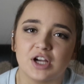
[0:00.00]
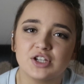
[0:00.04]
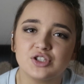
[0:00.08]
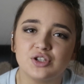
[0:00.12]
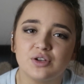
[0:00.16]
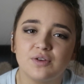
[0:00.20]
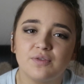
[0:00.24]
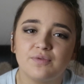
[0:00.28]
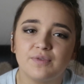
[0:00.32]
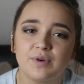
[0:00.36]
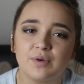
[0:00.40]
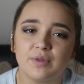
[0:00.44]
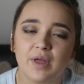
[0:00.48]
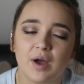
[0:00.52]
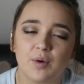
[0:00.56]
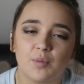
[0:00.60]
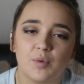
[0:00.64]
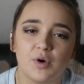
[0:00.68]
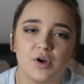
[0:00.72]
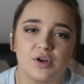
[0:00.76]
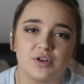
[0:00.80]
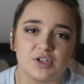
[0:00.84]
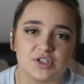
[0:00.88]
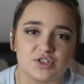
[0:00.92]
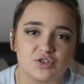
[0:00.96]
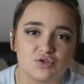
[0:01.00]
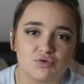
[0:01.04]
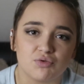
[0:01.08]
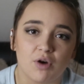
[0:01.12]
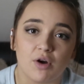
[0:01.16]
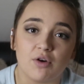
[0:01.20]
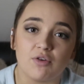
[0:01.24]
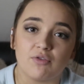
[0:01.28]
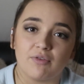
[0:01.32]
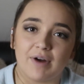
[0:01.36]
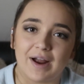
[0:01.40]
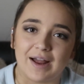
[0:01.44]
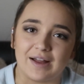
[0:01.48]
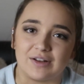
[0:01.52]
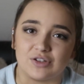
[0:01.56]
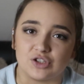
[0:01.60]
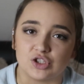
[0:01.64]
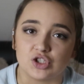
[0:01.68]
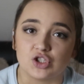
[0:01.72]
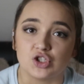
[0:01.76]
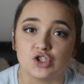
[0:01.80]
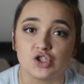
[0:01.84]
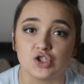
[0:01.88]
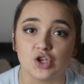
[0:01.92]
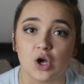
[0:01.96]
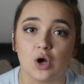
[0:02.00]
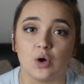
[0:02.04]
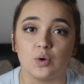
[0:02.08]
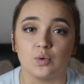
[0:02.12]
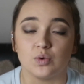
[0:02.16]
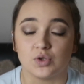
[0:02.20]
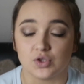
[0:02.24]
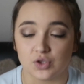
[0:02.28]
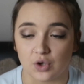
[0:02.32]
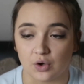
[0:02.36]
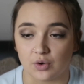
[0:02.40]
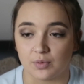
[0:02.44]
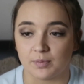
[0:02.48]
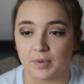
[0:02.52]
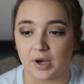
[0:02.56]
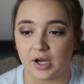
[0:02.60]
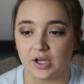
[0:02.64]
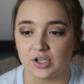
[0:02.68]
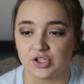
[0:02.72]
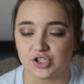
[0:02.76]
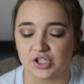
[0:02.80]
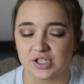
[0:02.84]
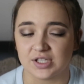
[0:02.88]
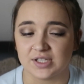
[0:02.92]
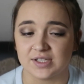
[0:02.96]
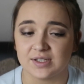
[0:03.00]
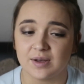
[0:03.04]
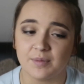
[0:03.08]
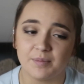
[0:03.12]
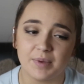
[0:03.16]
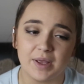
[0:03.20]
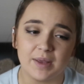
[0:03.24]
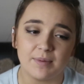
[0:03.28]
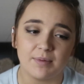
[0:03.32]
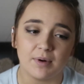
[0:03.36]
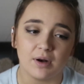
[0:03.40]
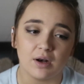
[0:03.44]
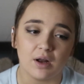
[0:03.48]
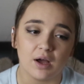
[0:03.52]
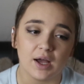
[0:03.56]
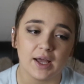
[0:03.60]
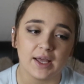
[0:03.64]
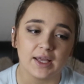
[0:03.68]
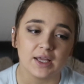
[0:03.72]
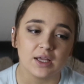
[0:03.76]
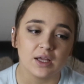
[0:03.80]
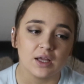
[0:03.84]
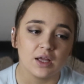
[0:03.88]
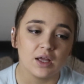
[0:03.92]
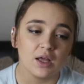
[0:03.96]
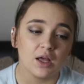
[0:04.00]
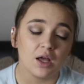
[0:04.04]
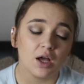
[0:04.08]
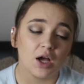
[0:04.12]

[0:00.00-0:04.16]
I do feel that word is thrown around so much, and some people are like,